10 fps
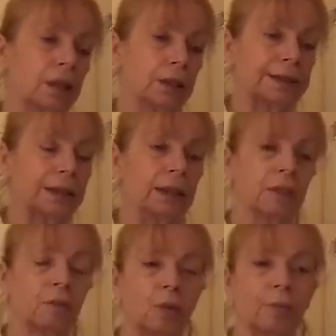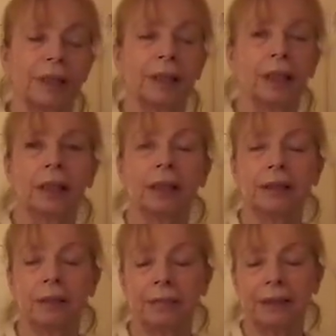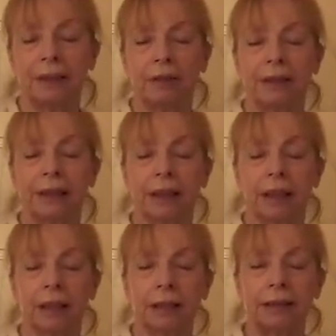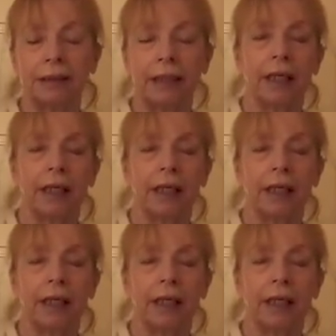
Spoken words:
a certain woman. Don't be so ridiculous.